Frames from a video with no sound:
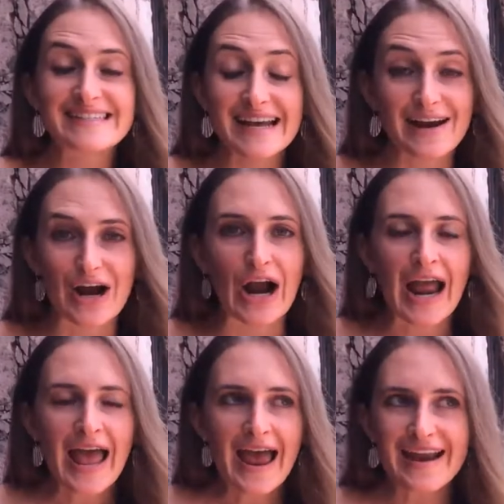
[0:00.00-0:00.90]
stare.
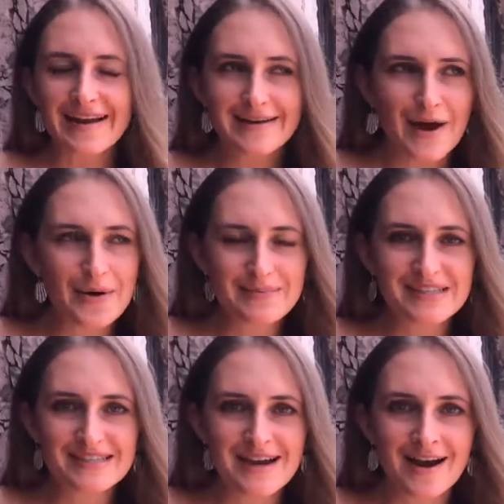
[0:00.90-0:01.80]
And I know I'm
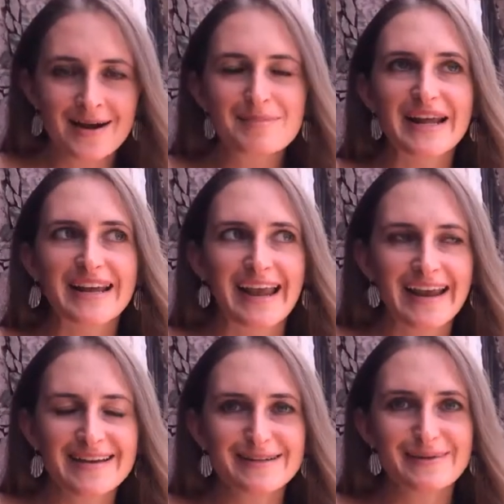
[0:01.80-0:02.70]
staring, but I
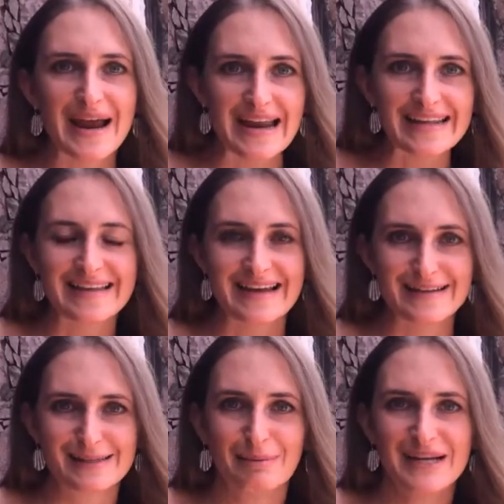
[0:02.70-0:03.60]
can't do anything
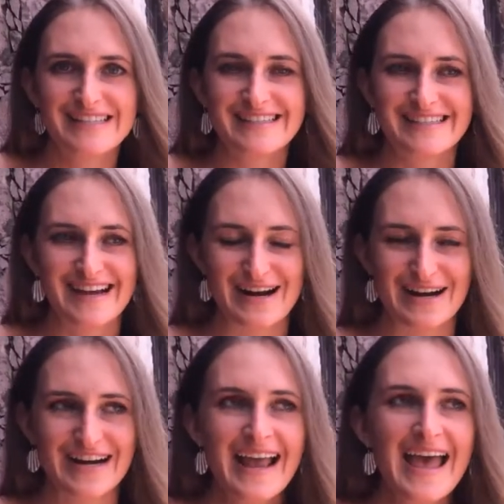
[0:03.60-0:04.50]
else but
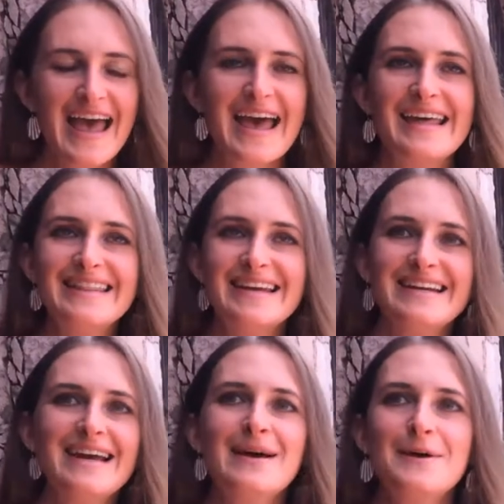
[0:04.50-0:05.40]
stare. And
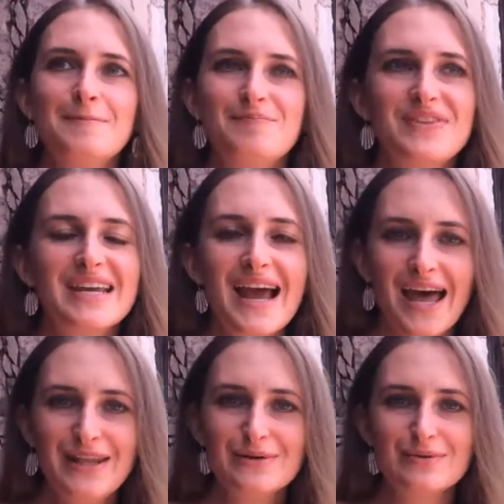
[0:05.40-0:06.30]
then the
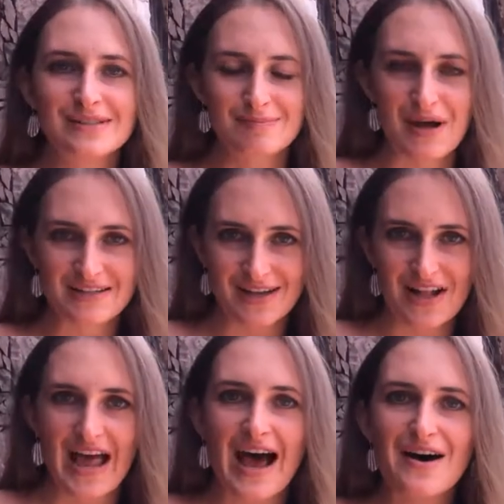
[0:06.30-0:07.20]
other response
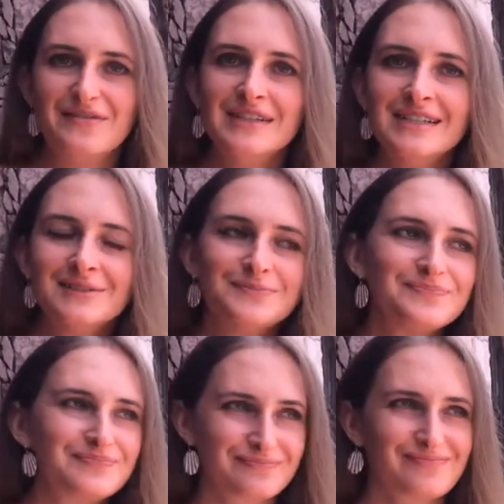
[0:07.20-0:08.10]
I'll have,
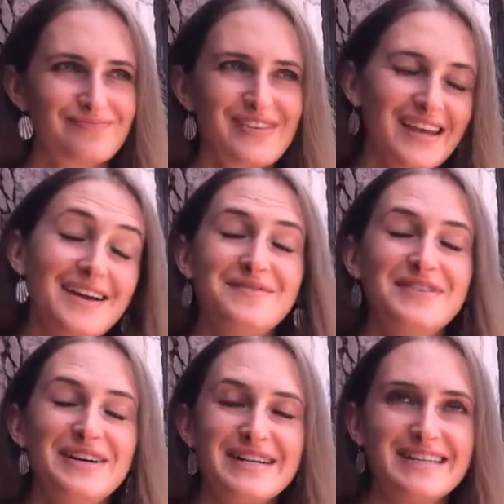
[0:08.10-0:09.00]
I've
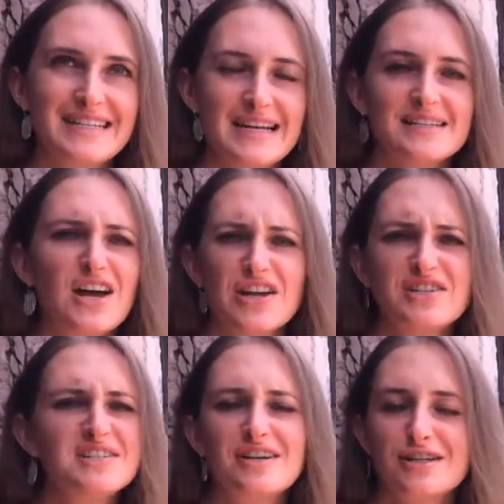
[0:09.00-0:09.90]
noticed, is I'll
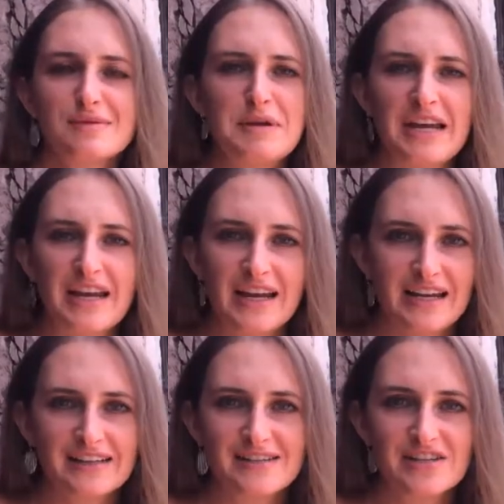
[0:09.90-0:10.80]
just start speaking in
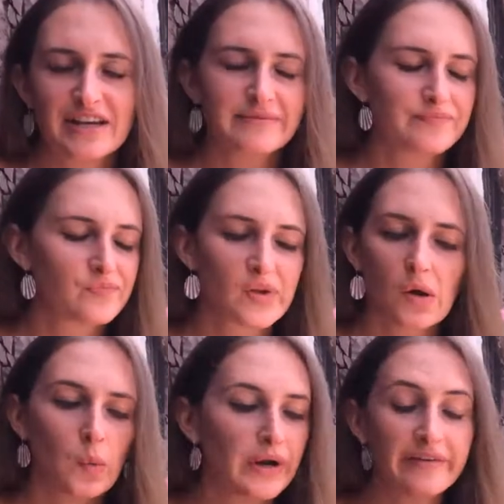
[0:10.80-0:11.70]
English, like,
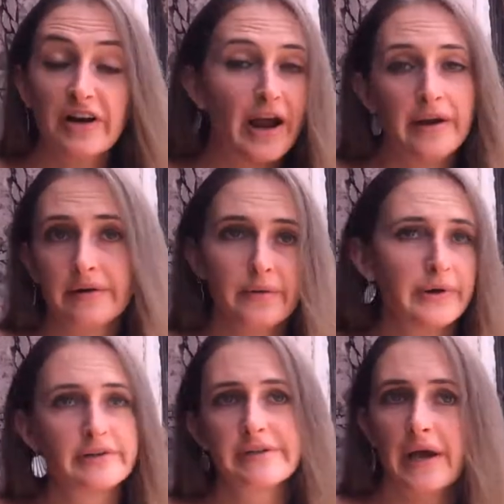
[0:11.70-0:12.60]
whatever, I don't know
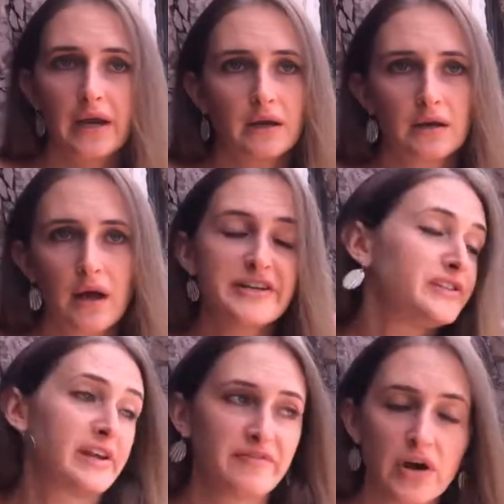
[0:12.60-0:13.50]
what you're saying. I
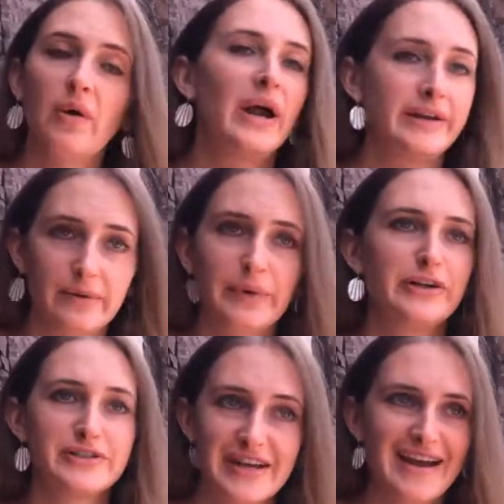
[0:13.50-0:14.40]
just have no idea what
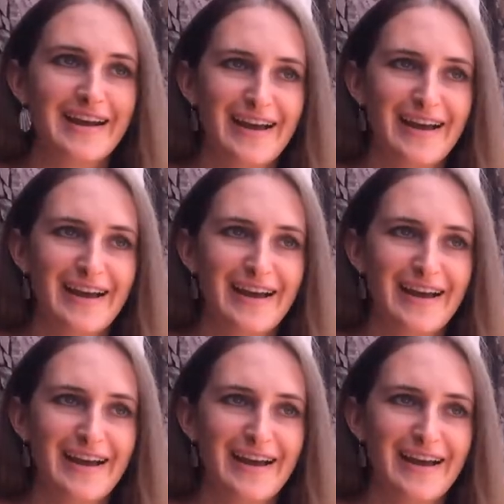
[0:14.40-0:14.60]
you're saying.